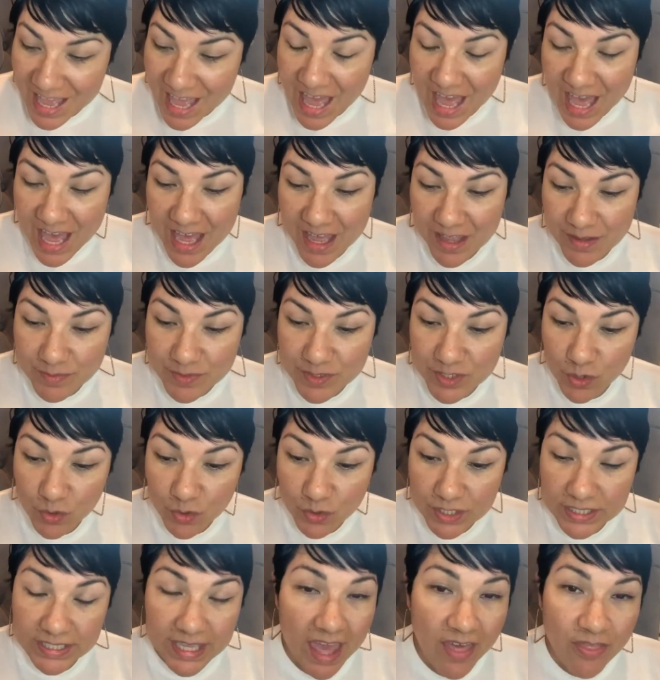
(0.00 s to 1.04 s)
So
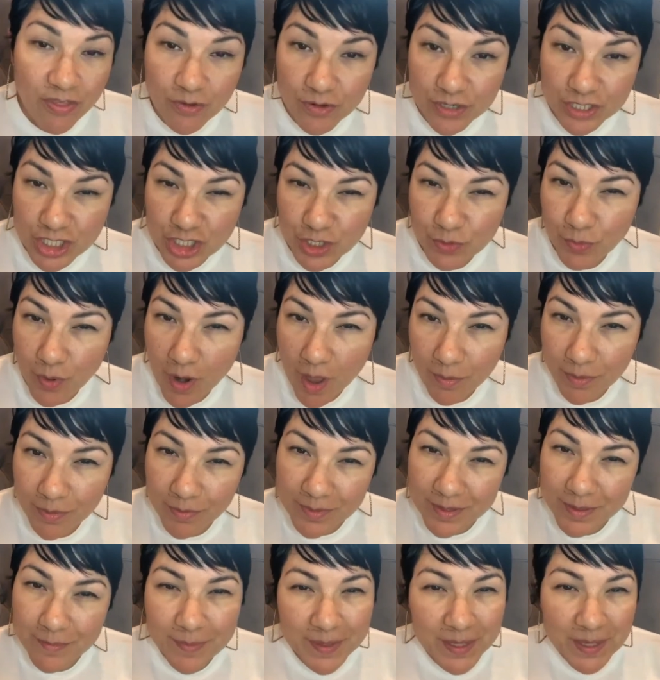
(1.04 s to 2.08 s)
together it should probably
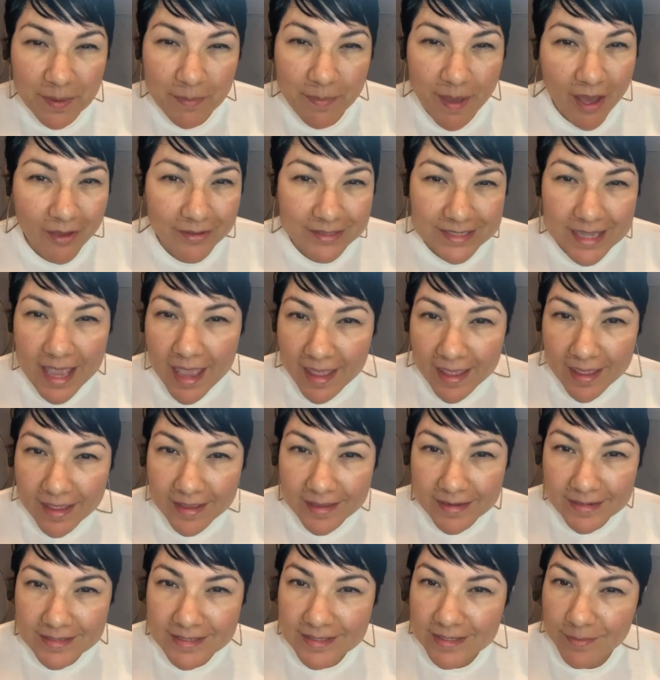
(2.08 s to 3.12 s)
be about 10 to
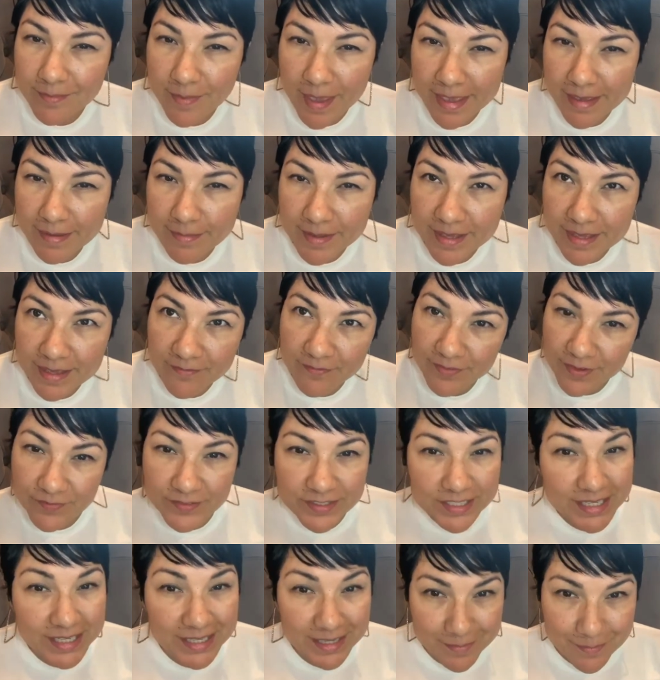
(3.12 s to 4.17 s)
maybe 15
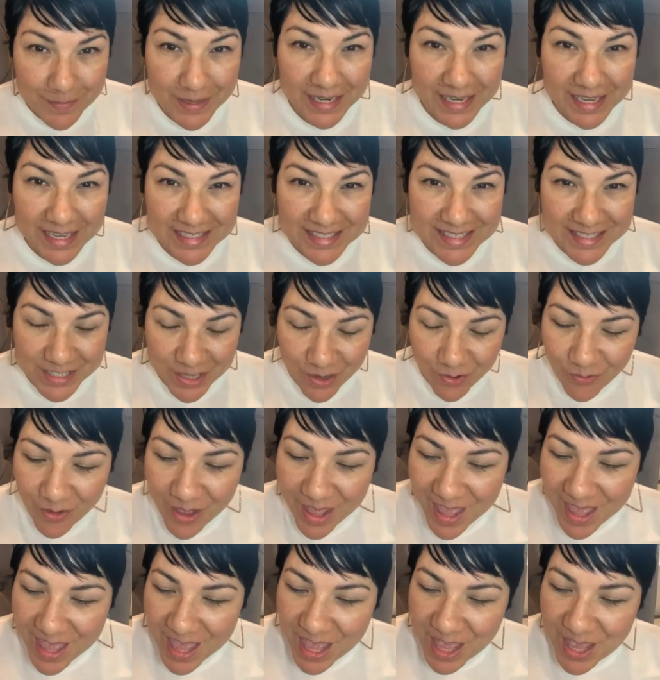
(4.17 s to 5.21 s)
minutes. So
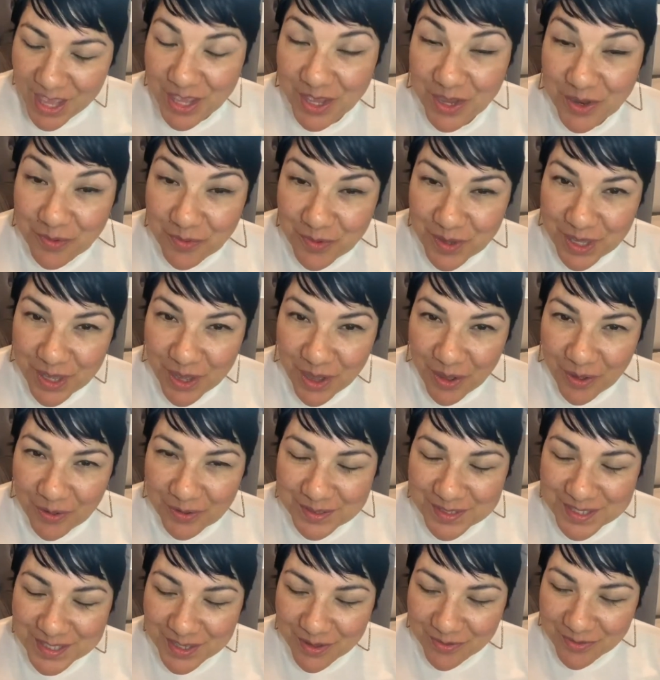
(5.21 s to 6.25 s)
here we go. So
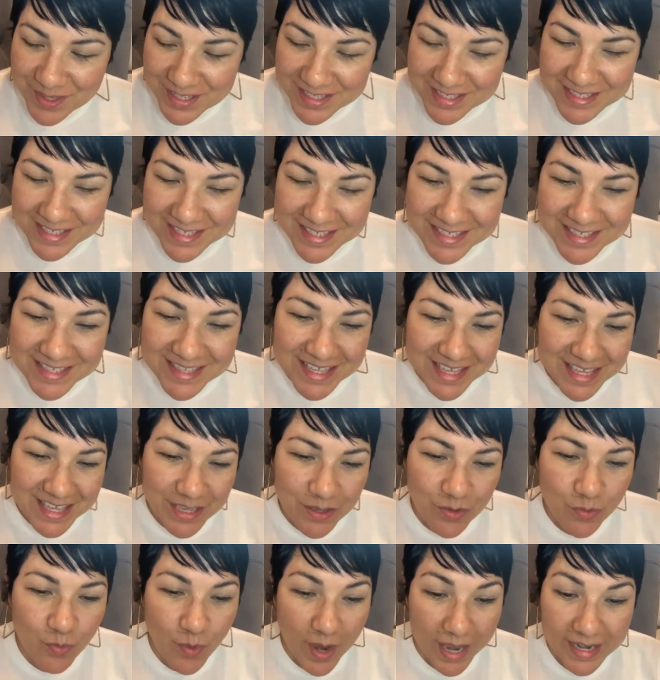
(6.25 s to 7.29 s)
this is the
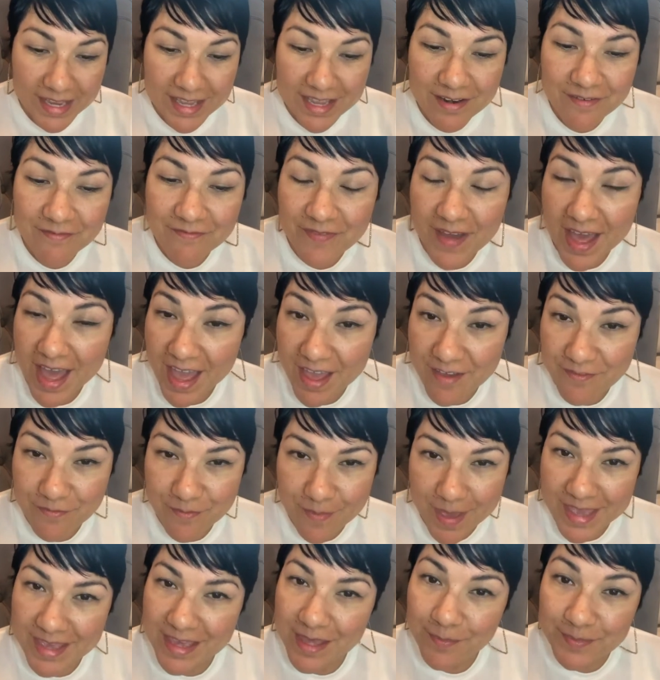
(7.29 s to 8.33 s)
Ready in 5 makeup
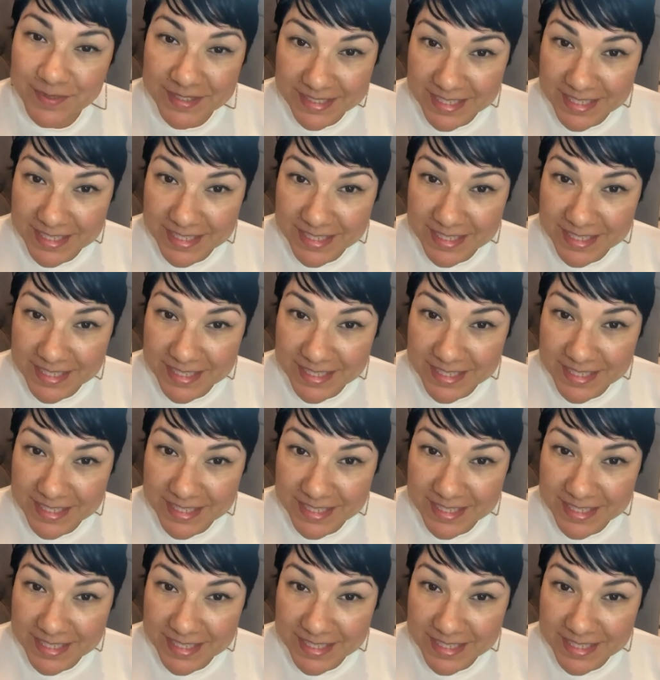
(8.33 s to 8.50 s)
set.